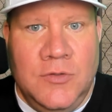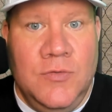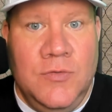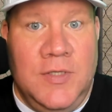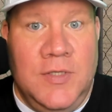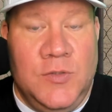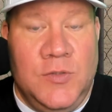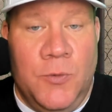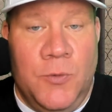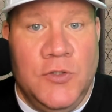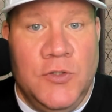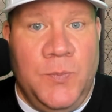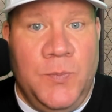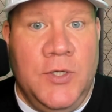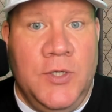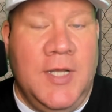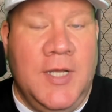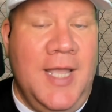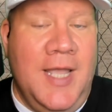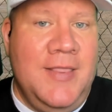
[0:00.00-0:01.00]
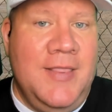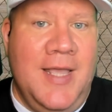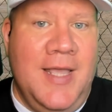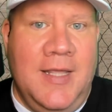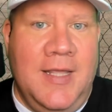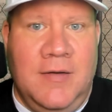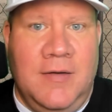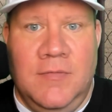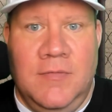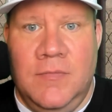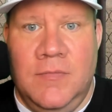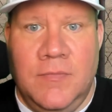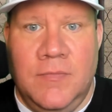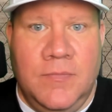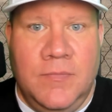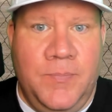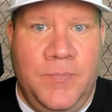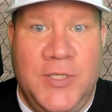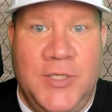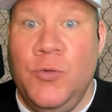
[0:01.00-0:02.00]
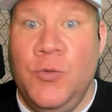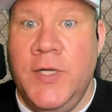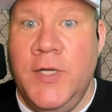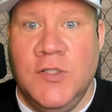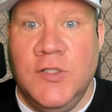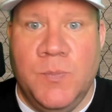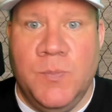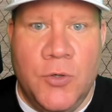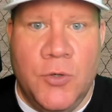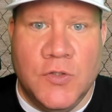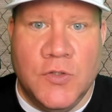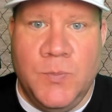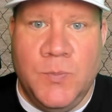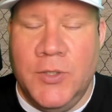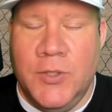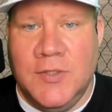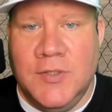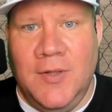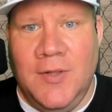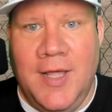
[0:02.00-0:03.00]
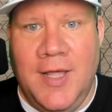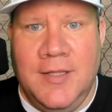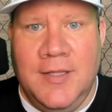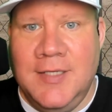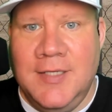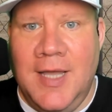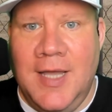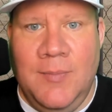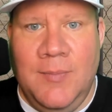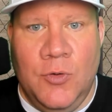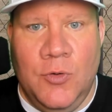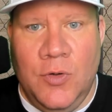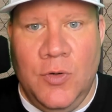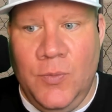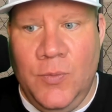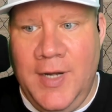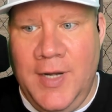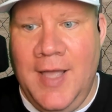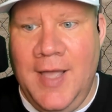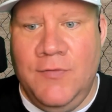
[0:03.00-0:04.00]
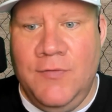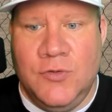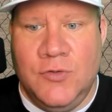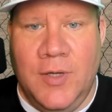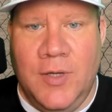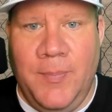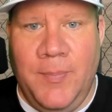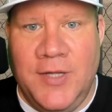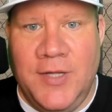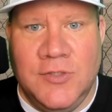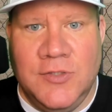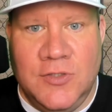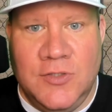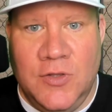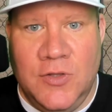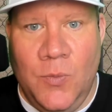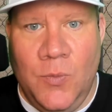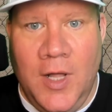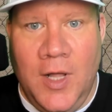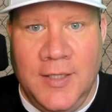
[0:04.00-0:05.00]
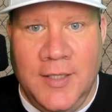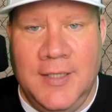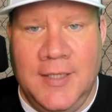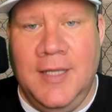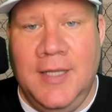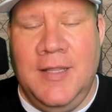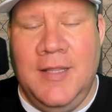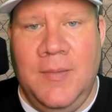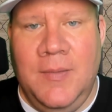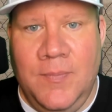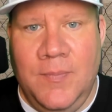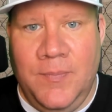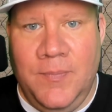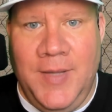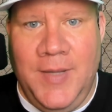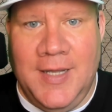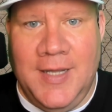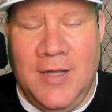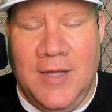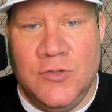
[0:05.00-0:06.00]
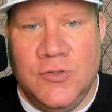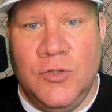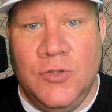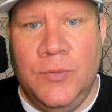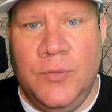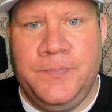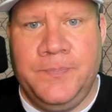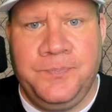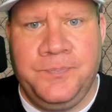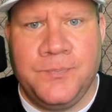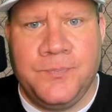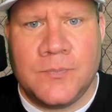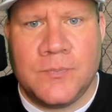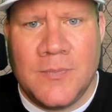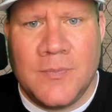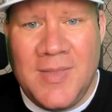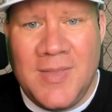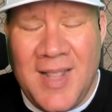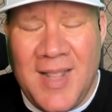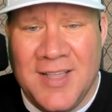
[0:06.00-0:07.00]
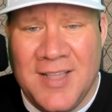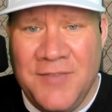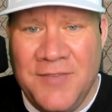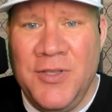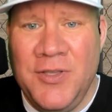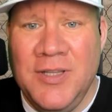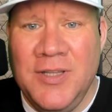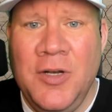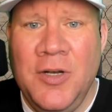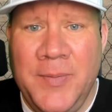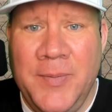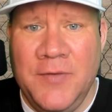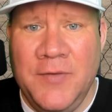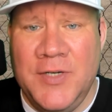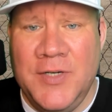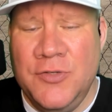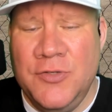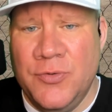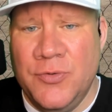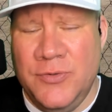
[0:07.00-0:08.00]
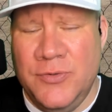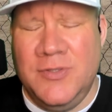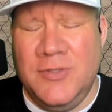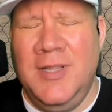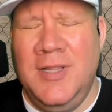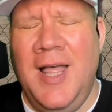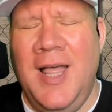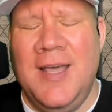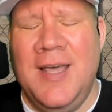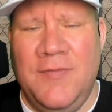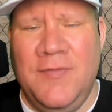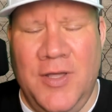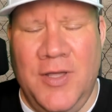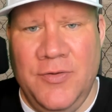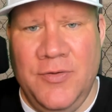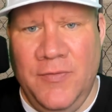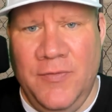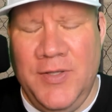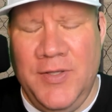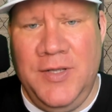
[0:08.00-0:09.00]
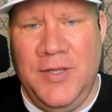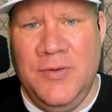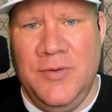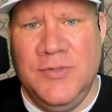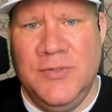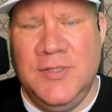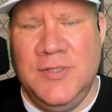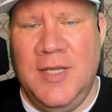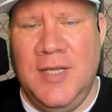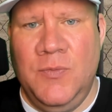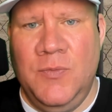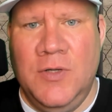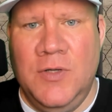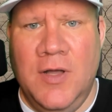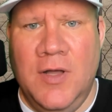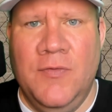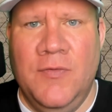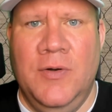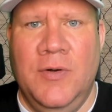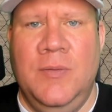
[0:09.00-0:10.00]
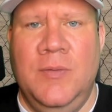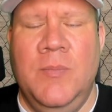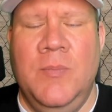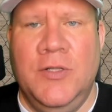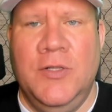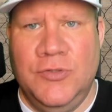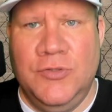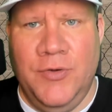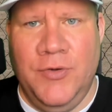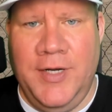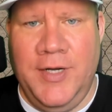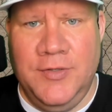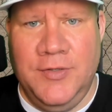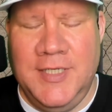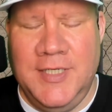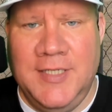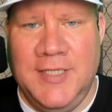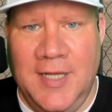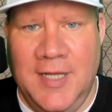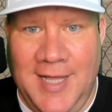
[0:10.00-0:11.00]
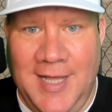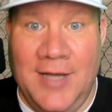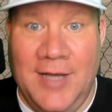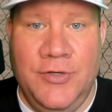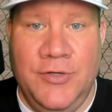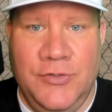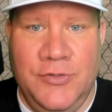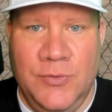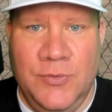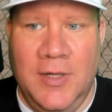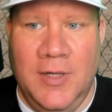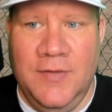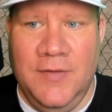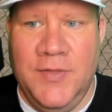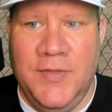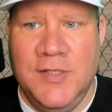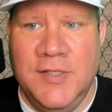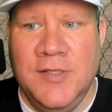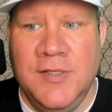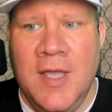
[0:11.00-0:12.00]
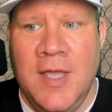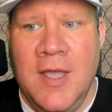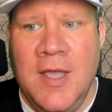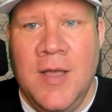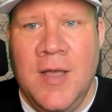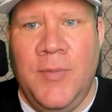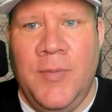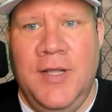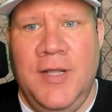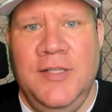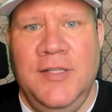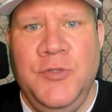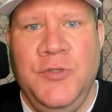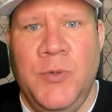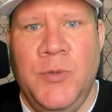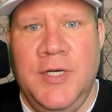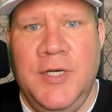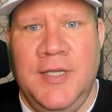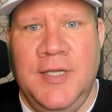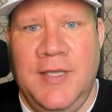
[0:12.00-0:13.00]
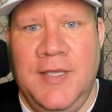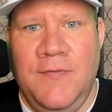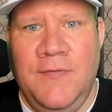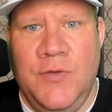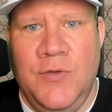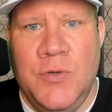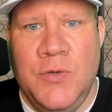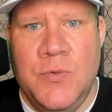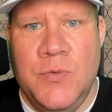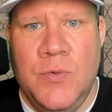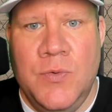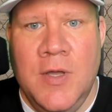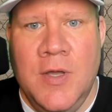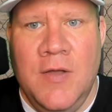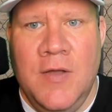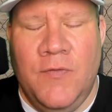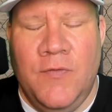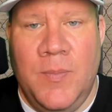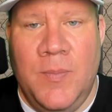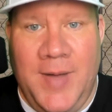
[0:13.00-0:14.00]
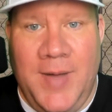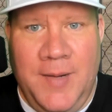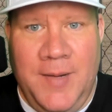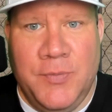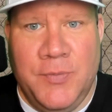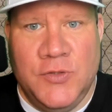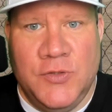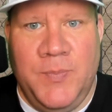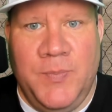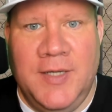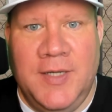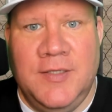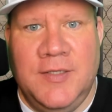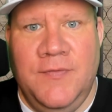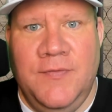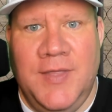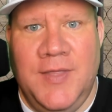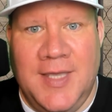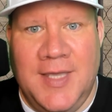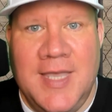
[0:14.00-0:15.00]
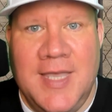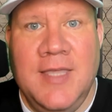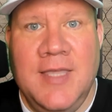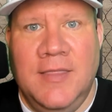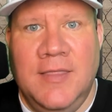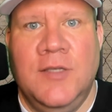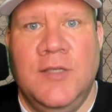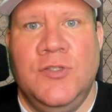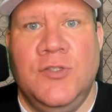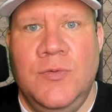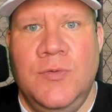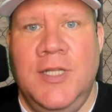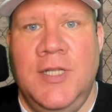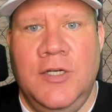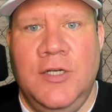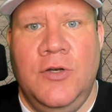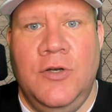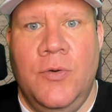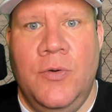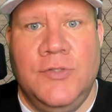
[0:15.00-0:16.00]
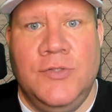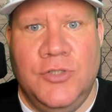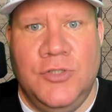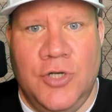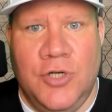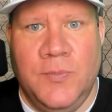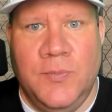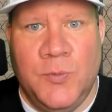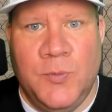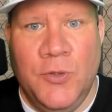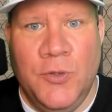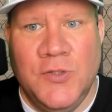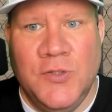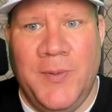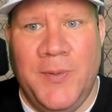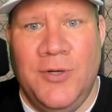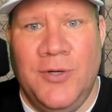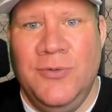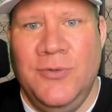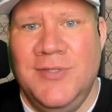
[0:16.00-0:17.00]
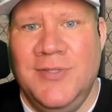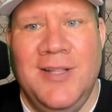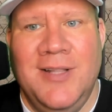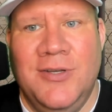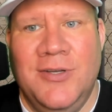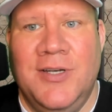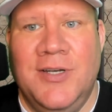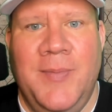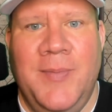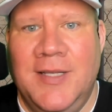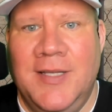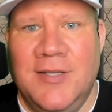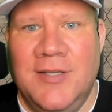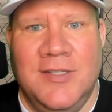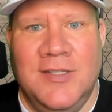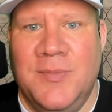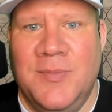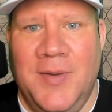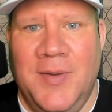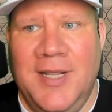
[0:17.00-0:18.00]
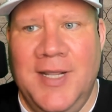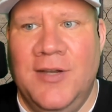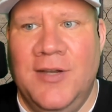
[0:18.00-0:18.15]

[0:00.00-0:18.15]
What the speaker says: sports book, and then between sports books a lot of the time or what have you. So I'll bounce it to the wallet and then back out. So I'll give you a little bit of an intro. There's a lot of other videos that will cover in much greater detail how to do all of this, but I at least wanted to give you, from my perspective, the key things you need to know as a sharp sports bettor who's not looking to make tons of money on